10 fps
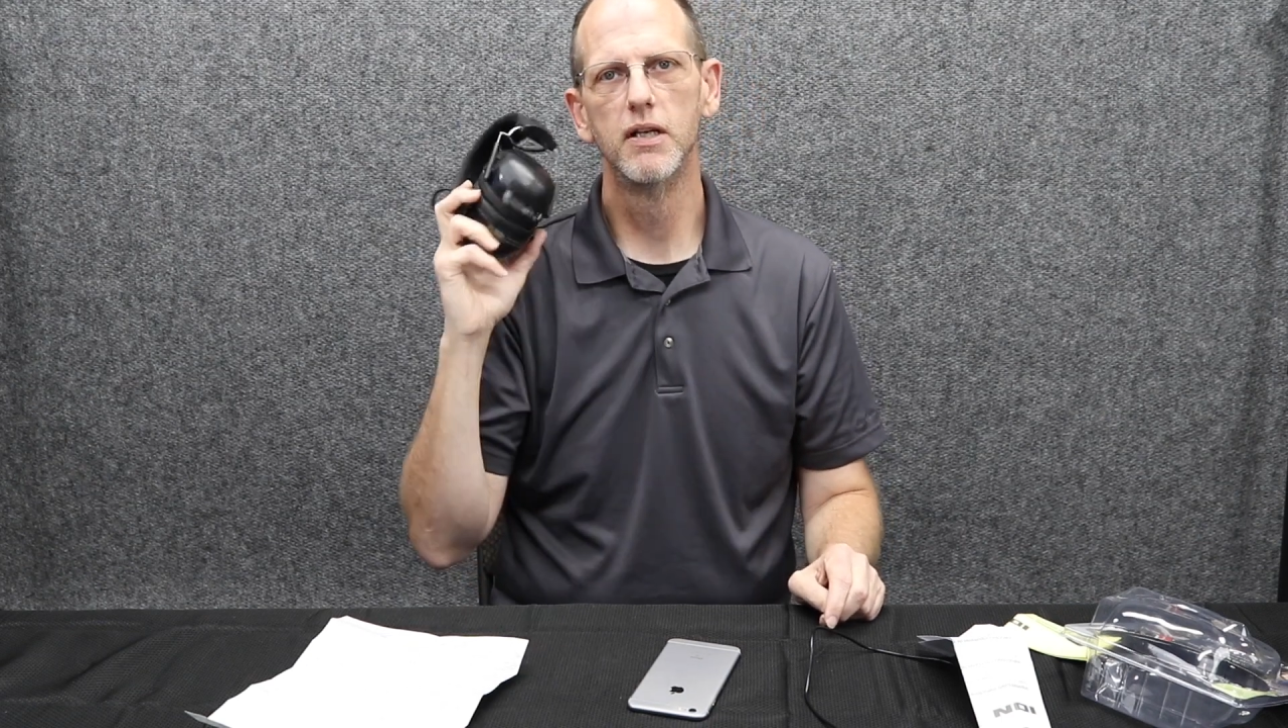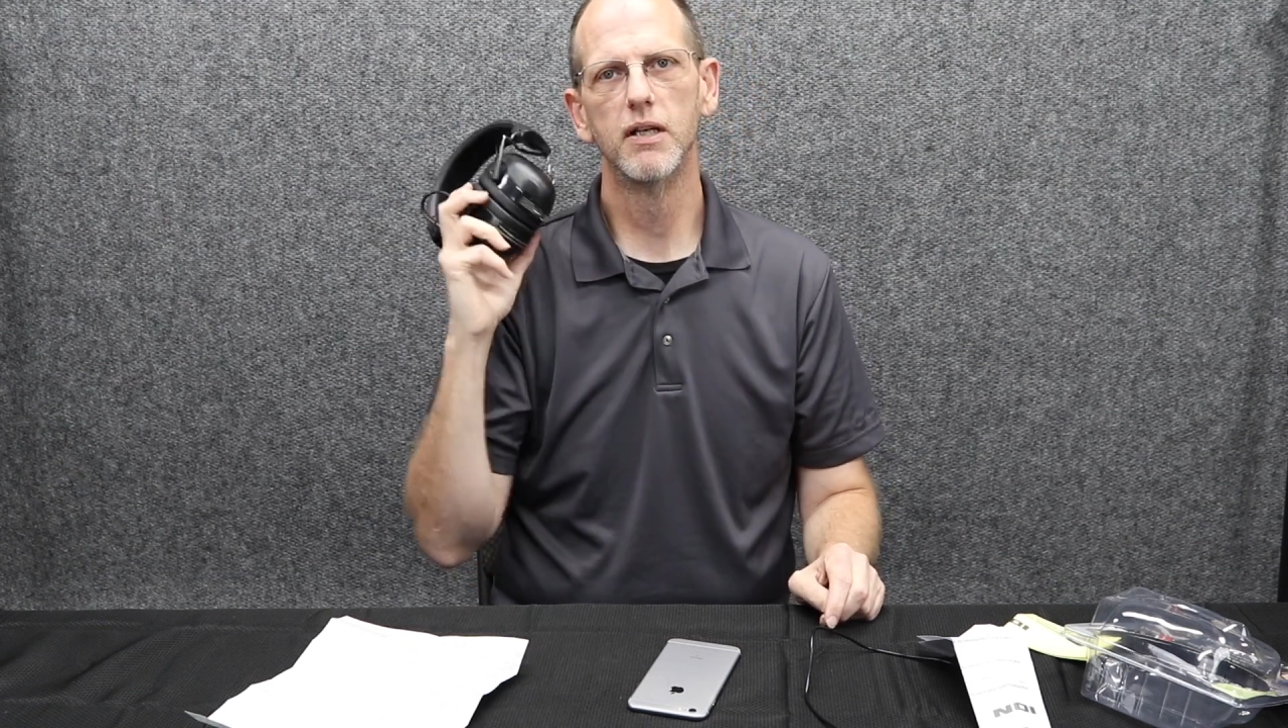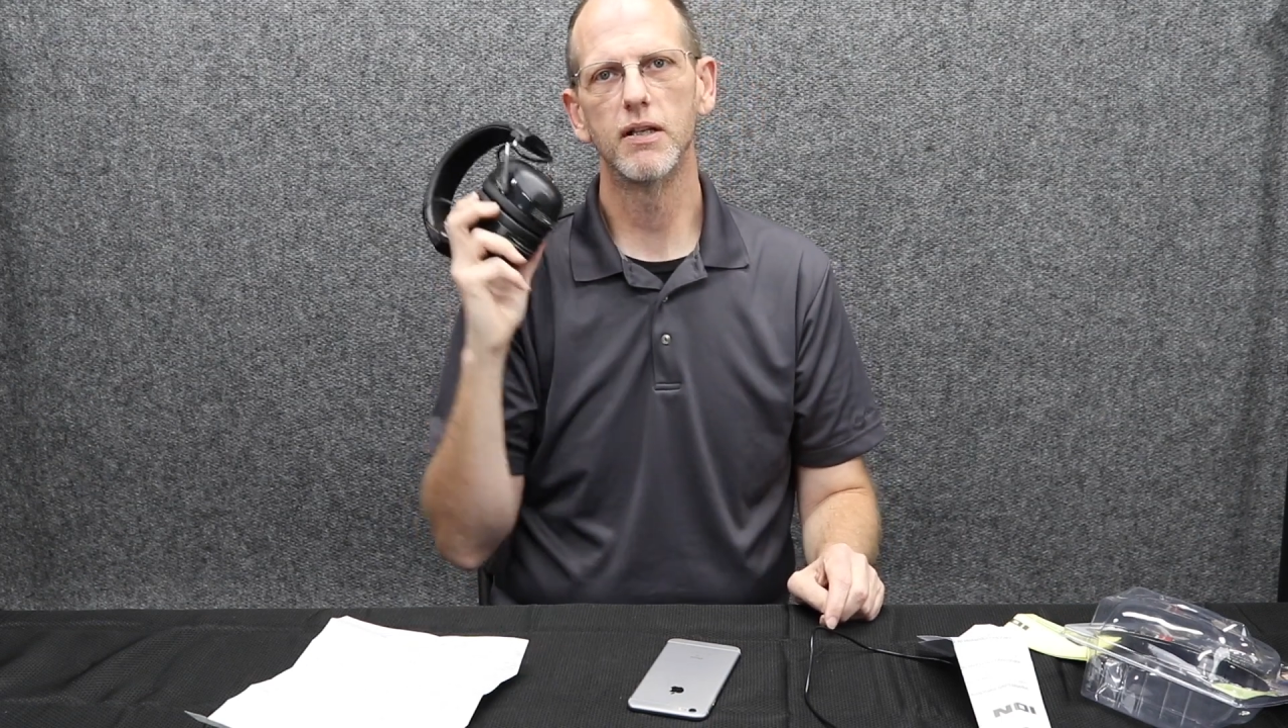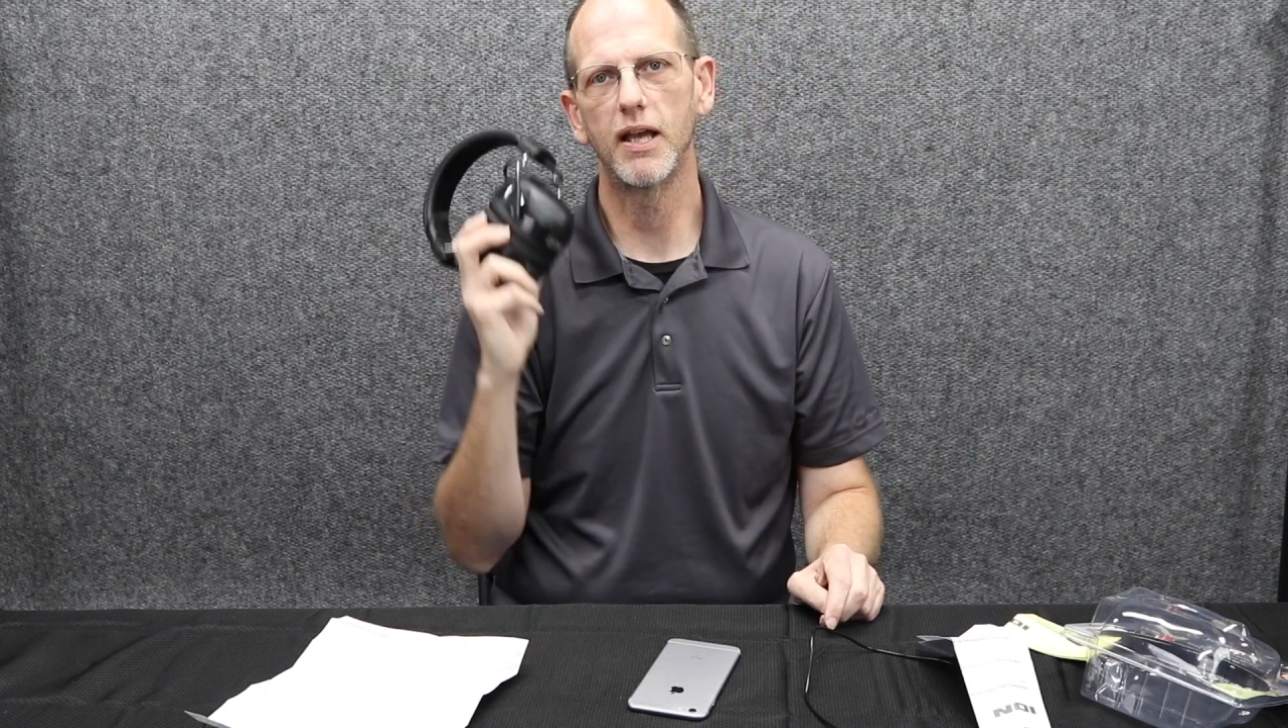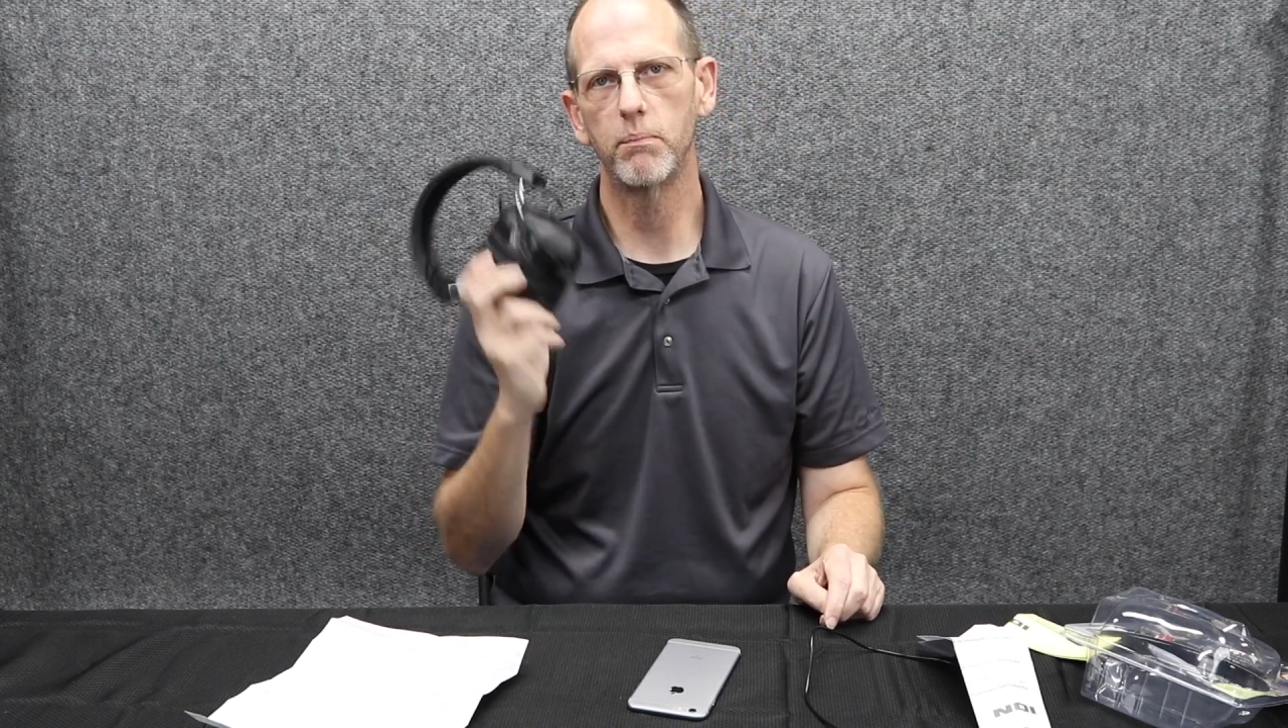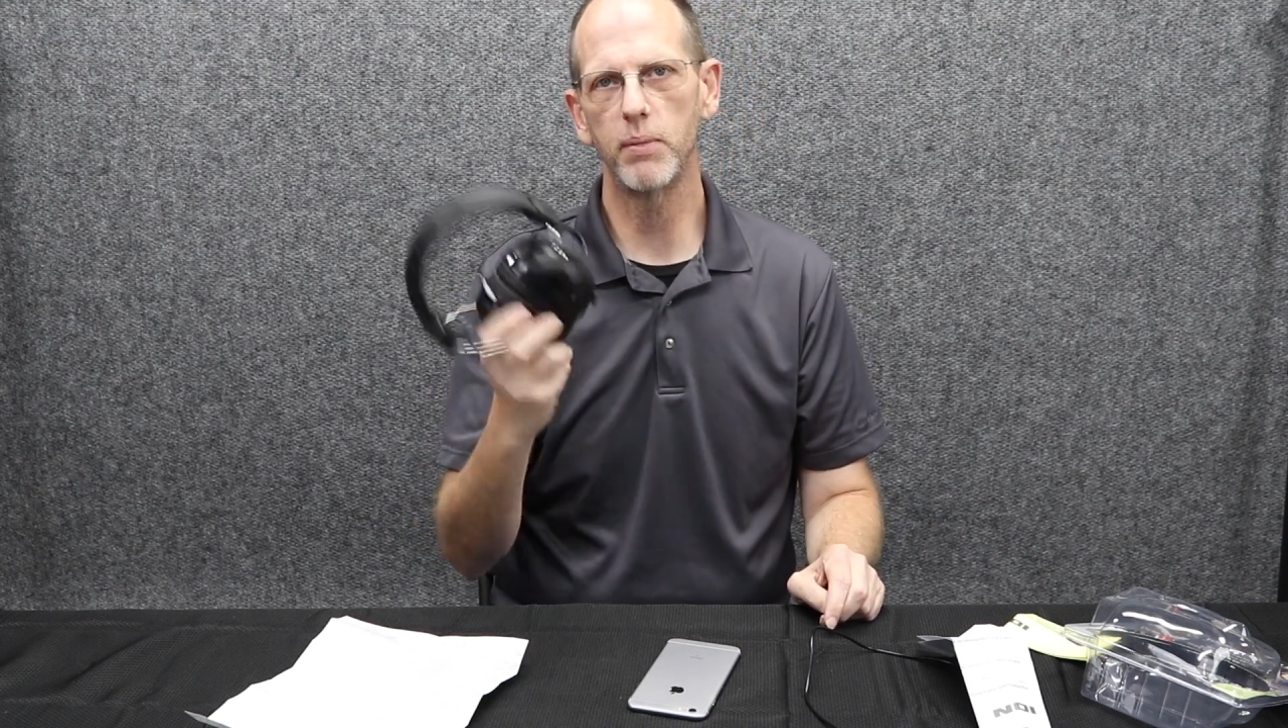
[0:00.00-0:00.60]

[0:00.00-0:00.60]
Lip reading: like